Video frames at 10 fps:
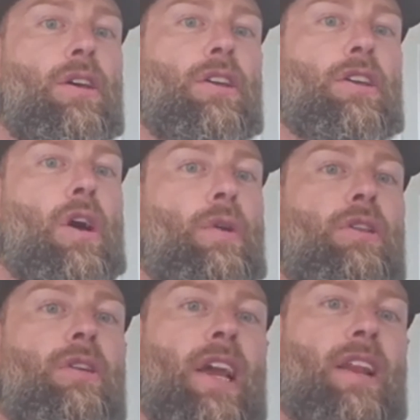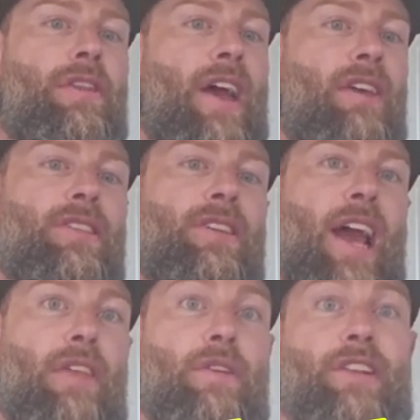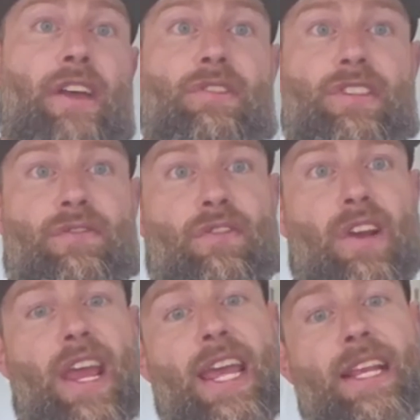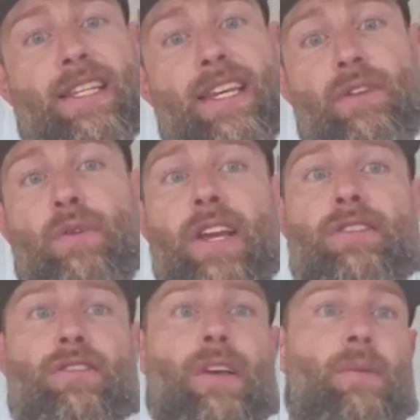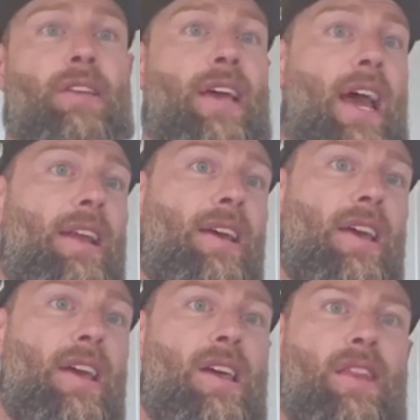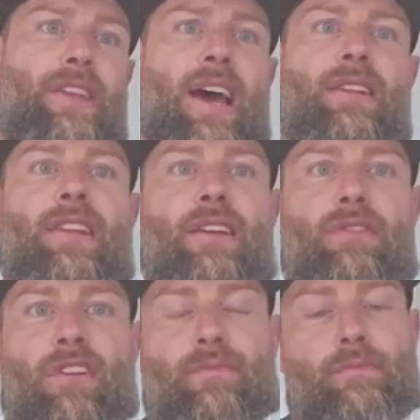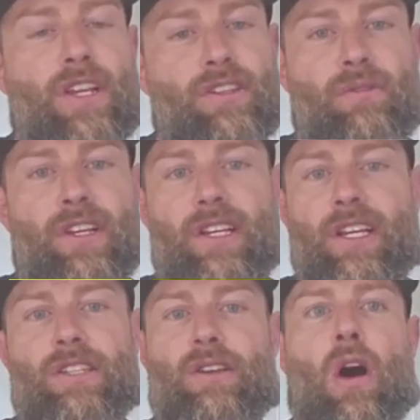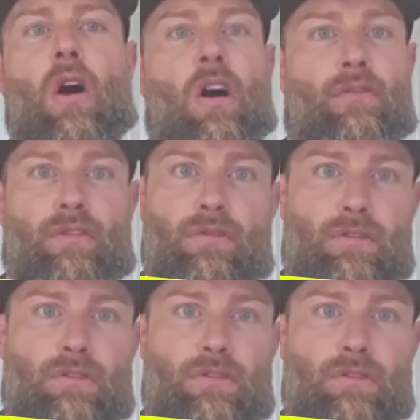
we look at a 1,000 calorie deficit for 18 weeks or something like that. That level of misery is awful.